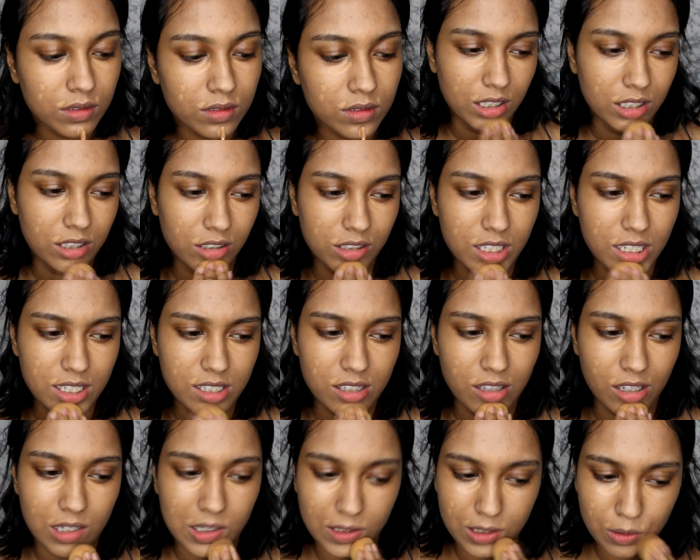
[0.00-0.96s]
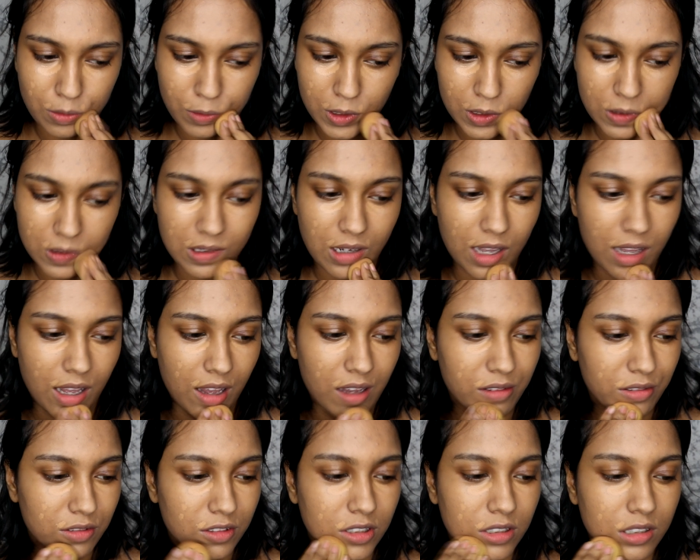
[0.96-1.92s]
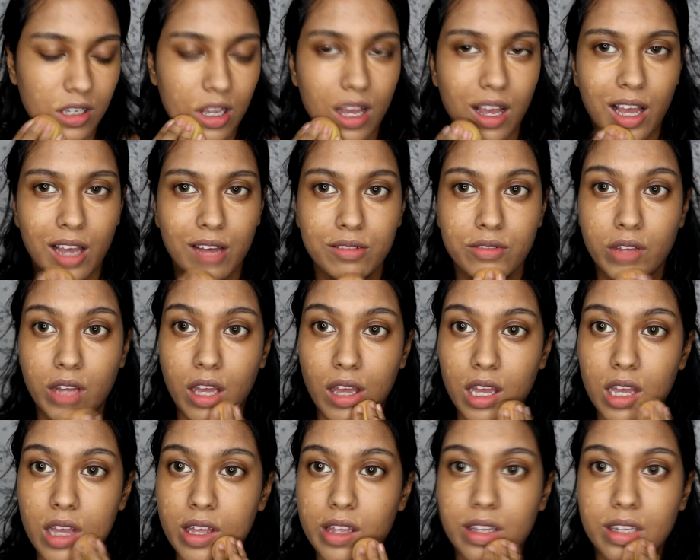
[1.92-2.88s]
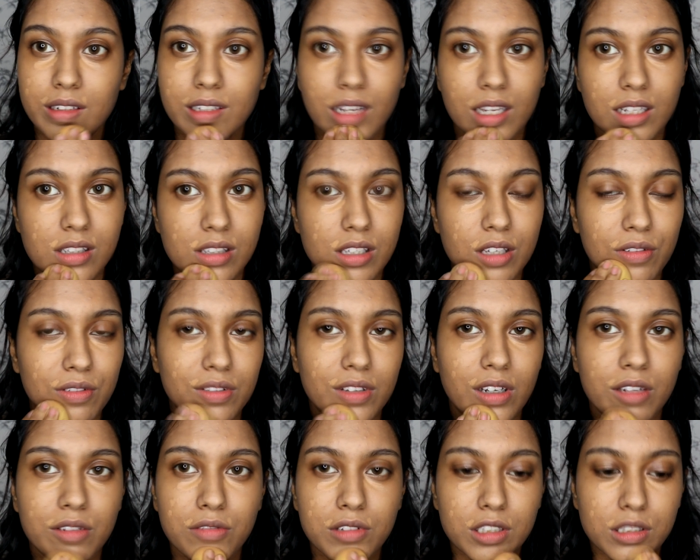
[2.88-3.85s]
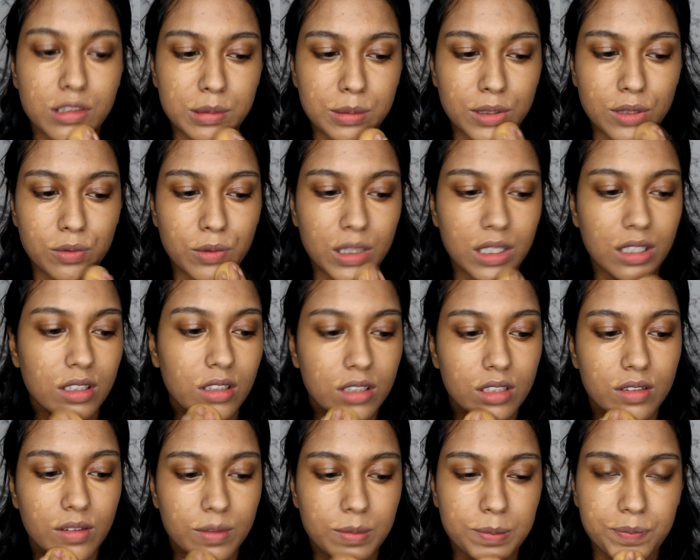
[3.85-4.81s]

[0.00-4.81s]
In today's look, we don't have to have tons of coverage, but we can